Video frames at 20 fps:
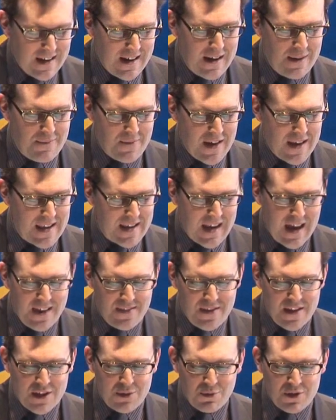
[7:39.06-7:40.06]
And
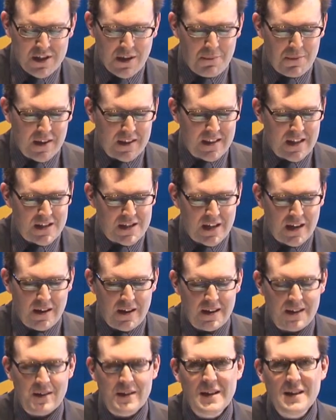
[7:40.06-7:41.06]
again, this was something
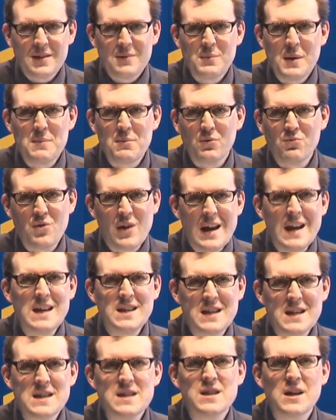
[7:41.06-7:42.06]
that people
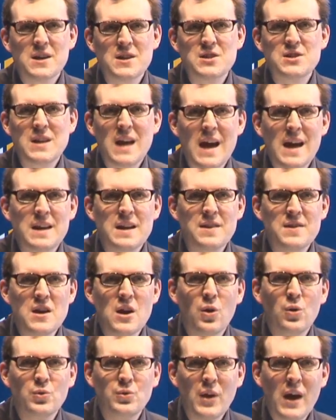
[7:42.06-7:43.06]
really didn't understand in
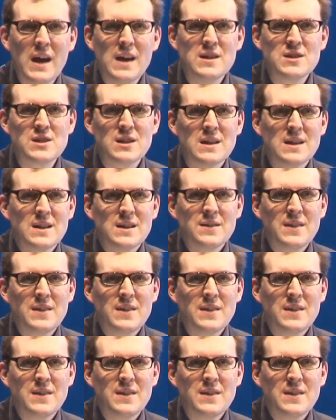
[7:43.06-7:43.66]
the old days.